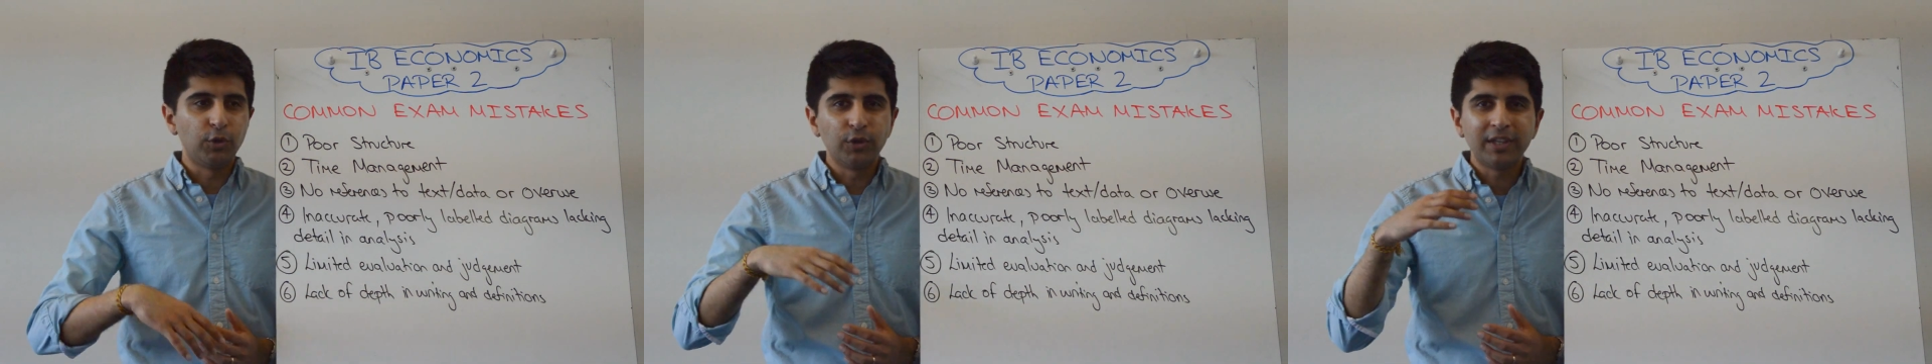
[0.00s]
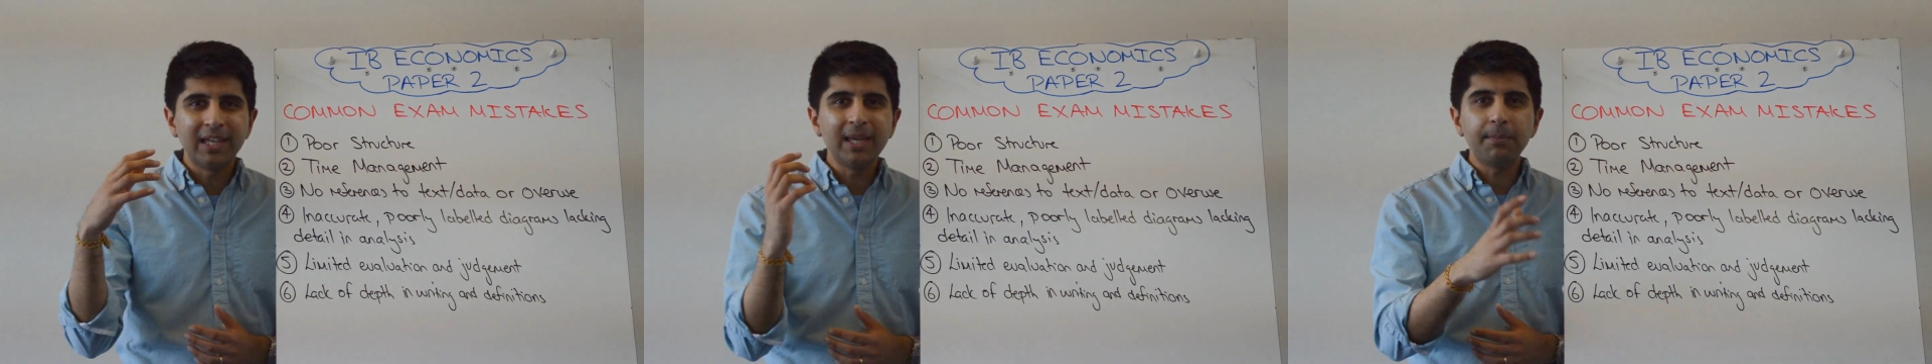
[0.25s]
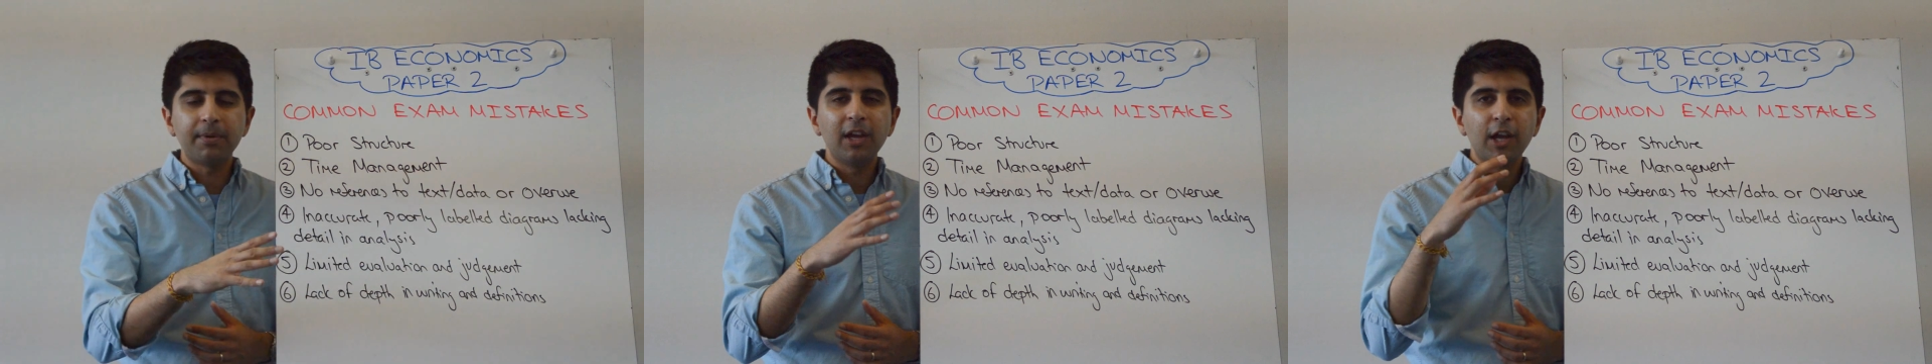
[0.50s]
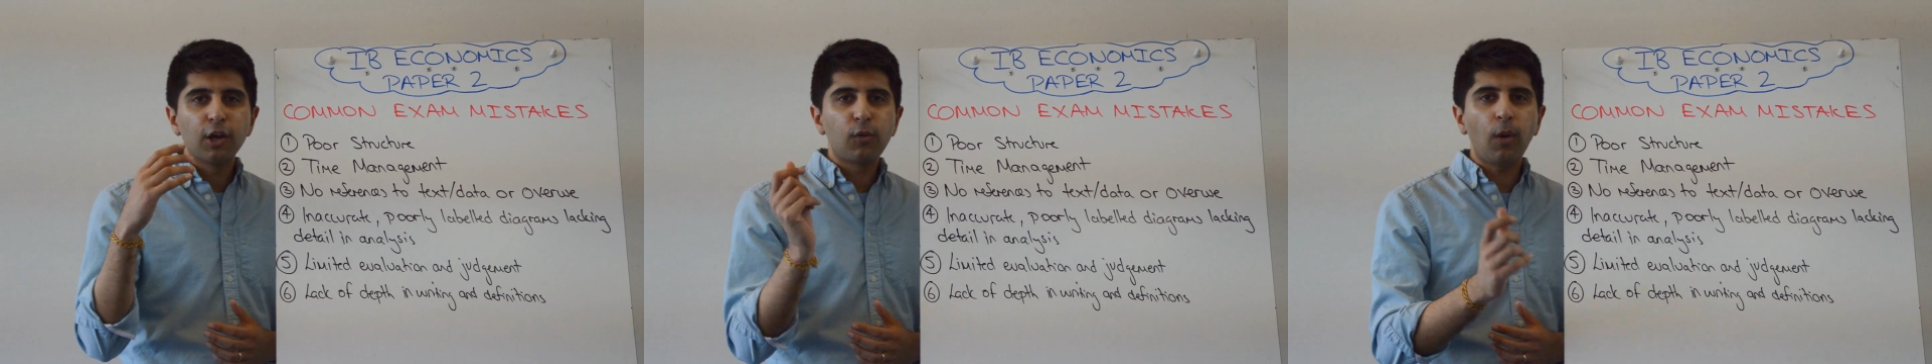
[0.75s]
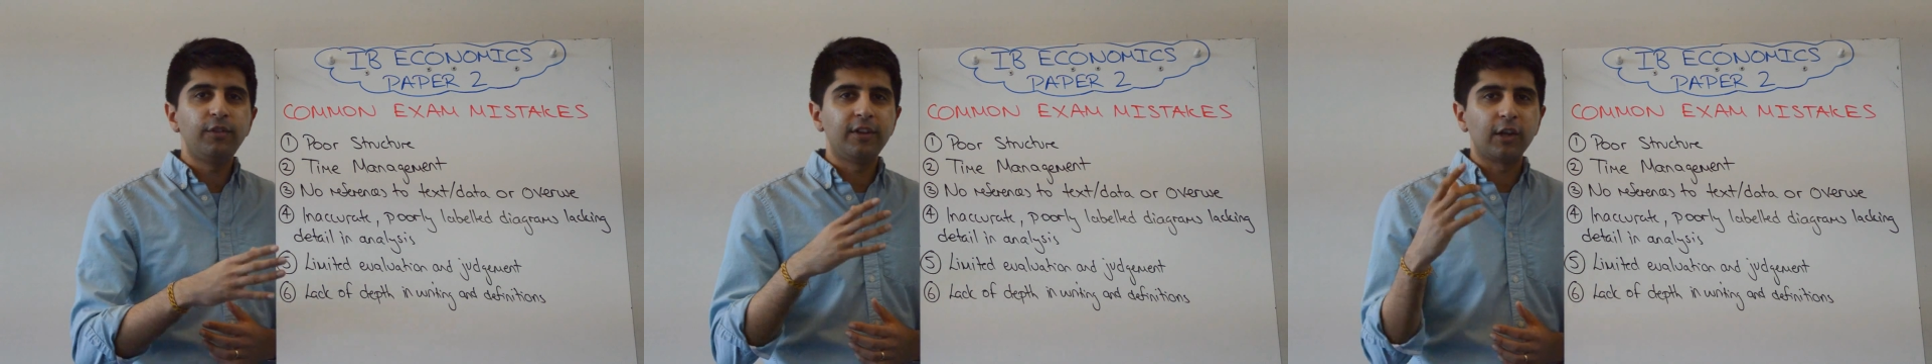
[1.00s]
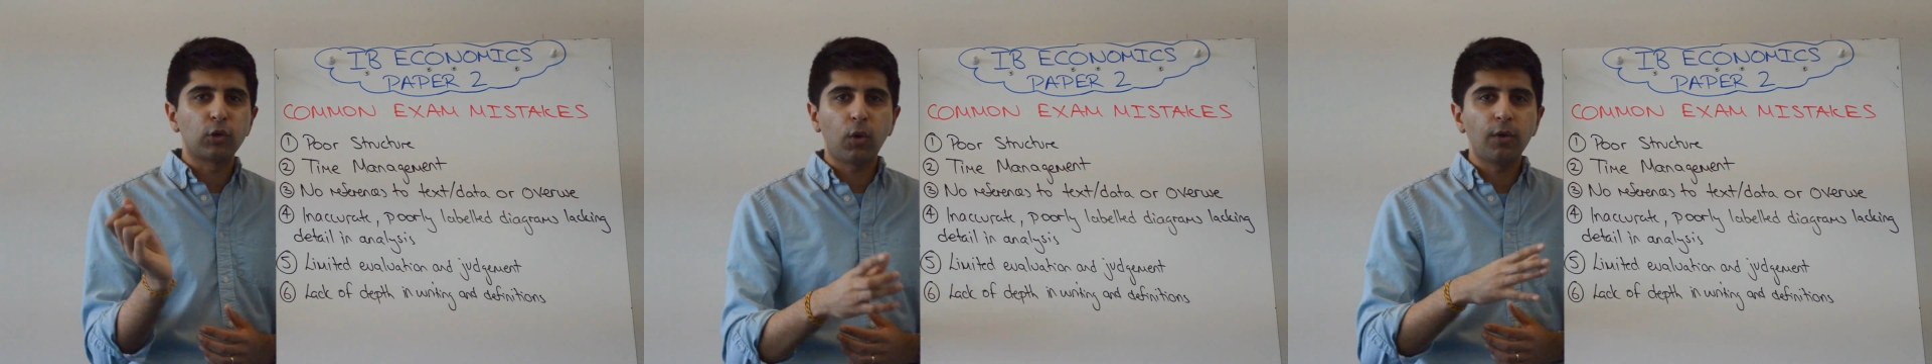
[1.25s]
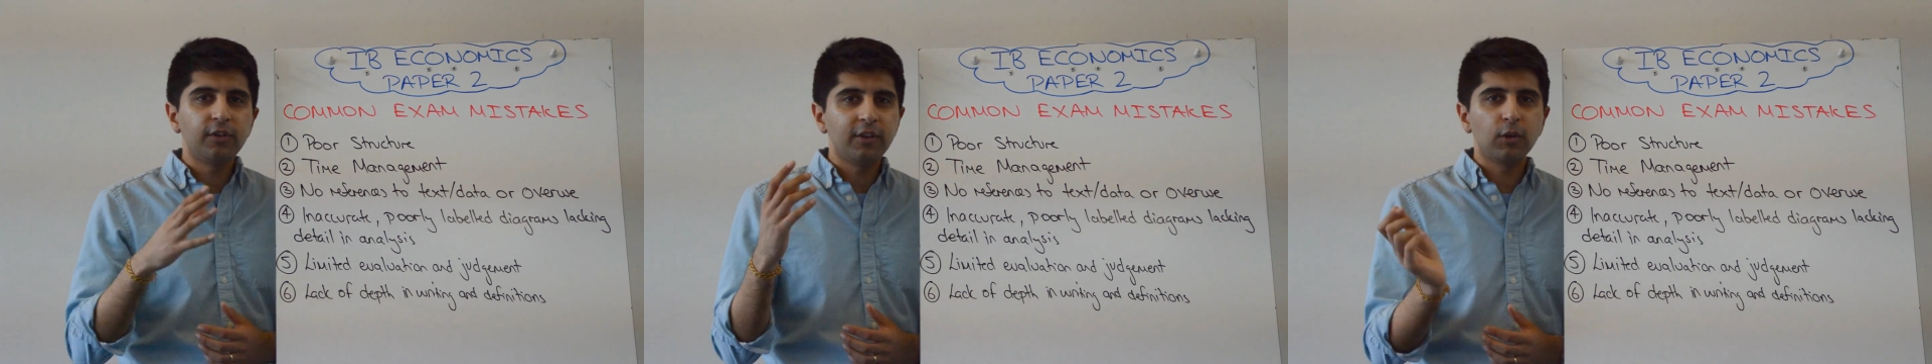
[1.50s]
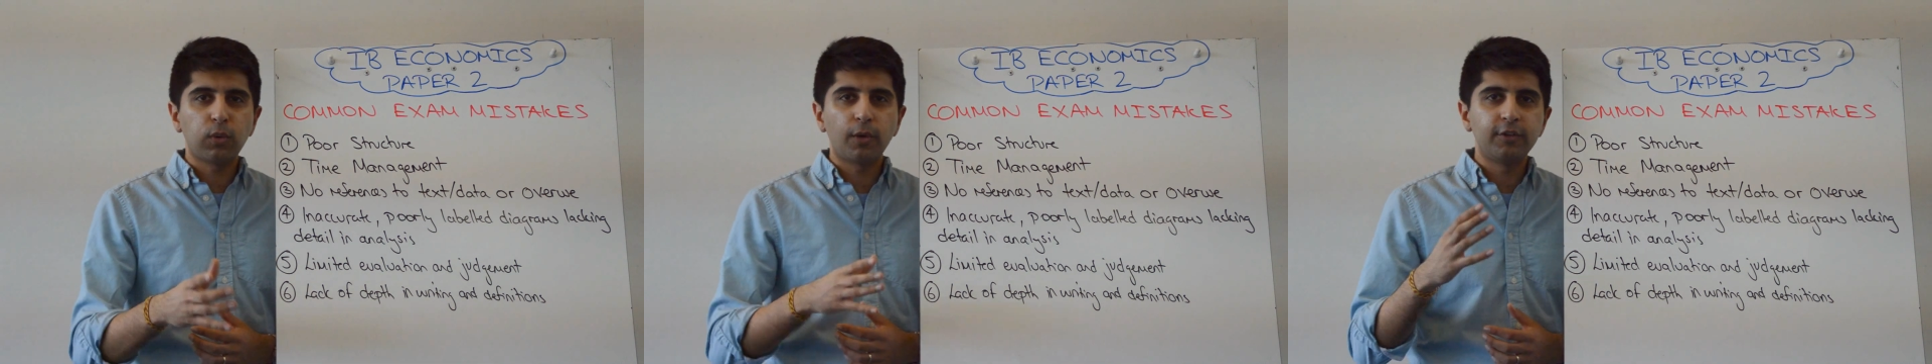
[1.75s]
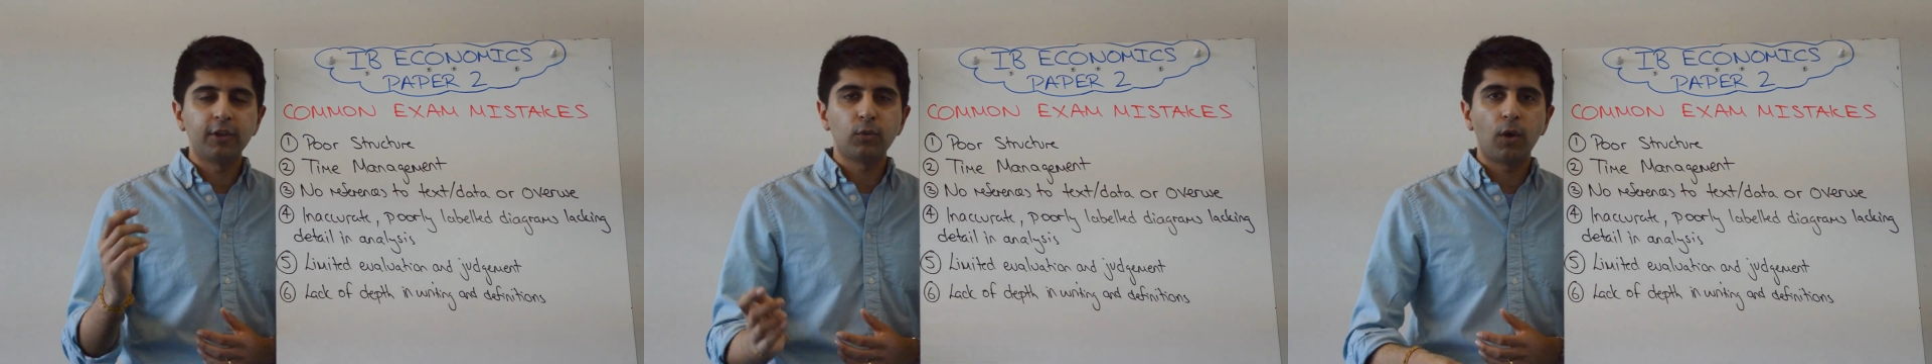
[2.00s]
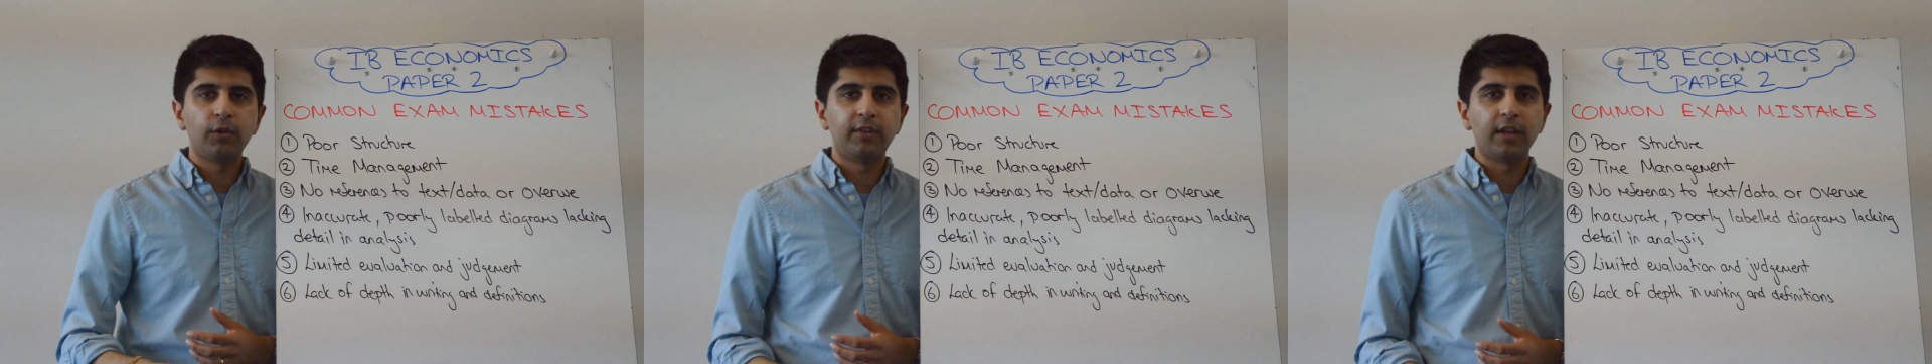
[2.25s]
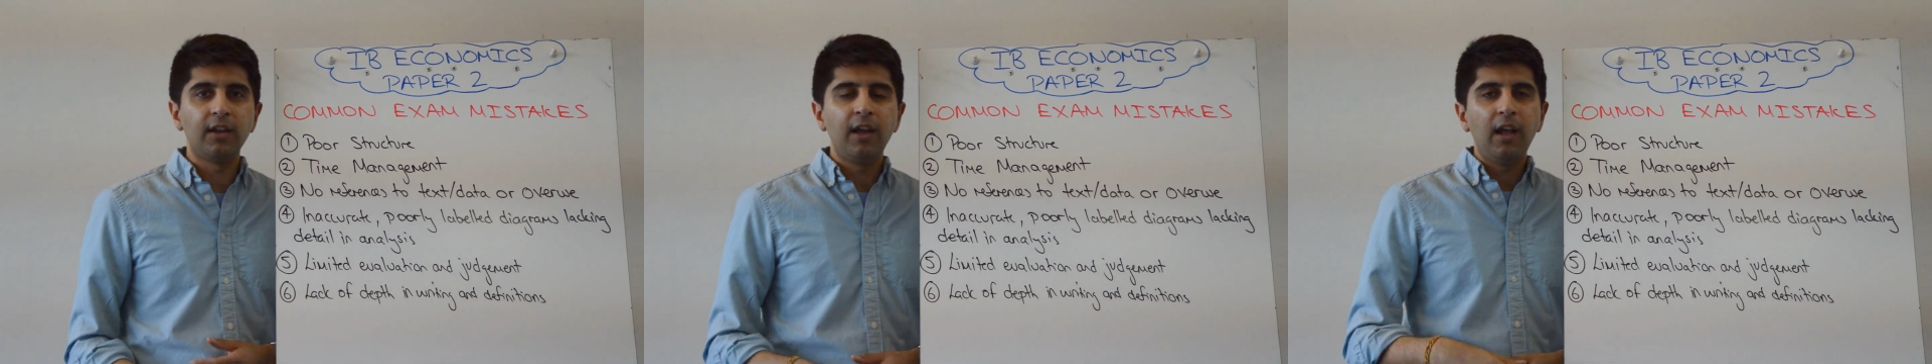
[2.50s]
you keep quoting, quoting, quoting, quoting,